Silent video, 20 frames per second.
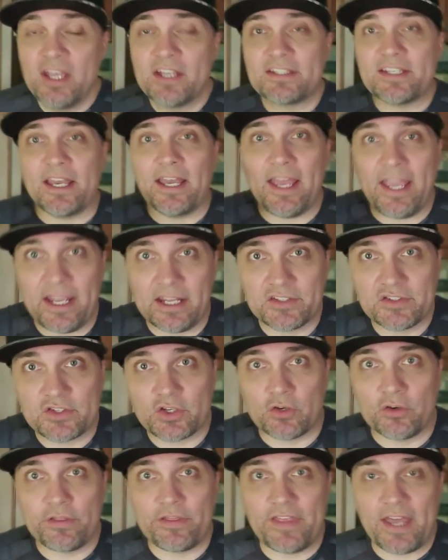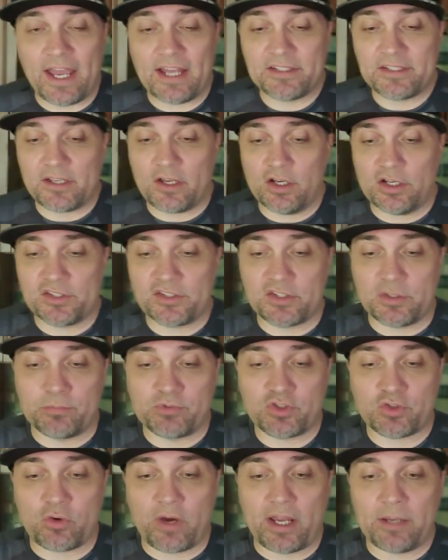to answer that uh,
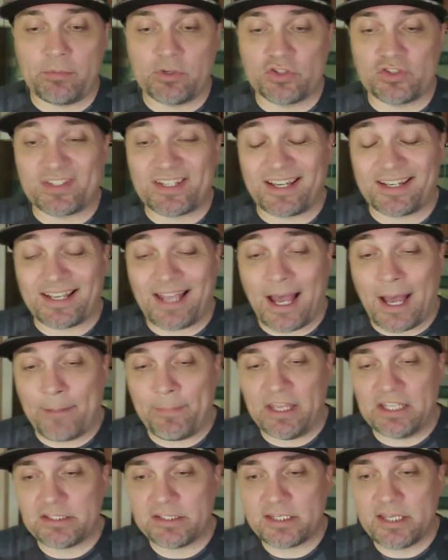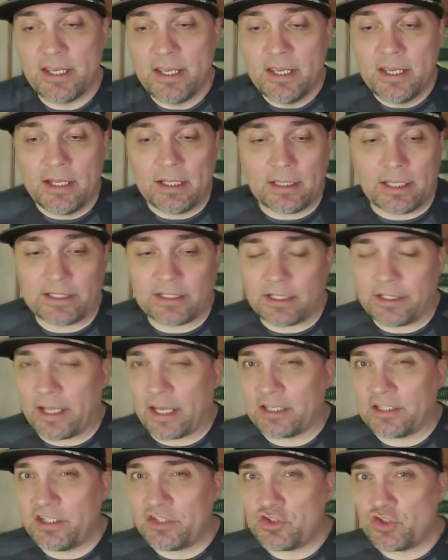subscriber's comment, like a
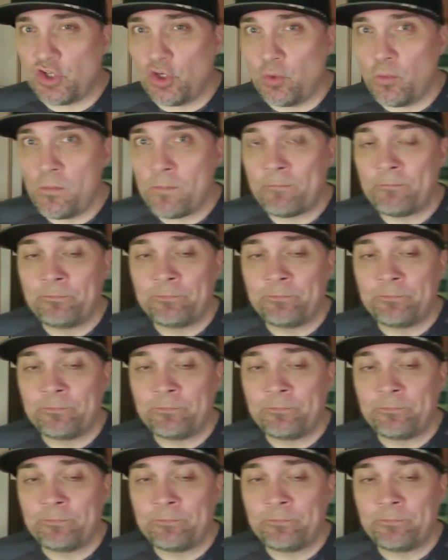ninety-two.